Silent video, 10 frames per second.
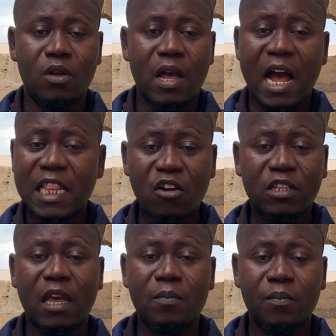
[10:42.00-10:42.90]
Allow
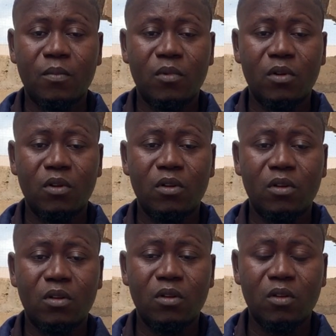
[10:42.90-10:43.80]
them
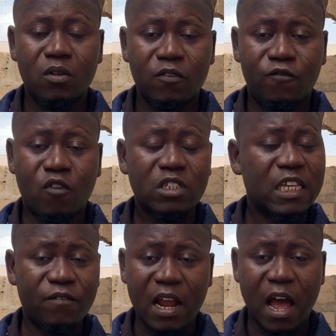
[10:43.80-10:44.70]
for
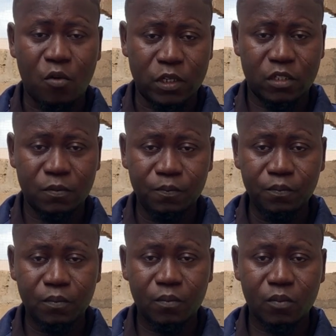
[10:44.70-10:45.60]
several hours.
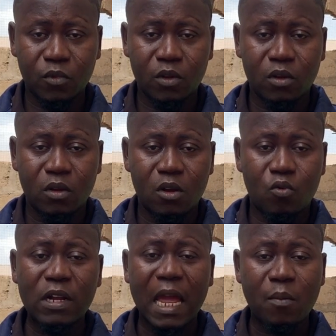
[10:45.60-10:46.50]

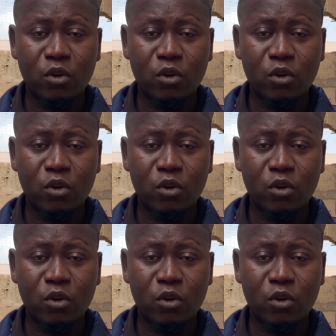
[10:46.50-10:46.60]
What I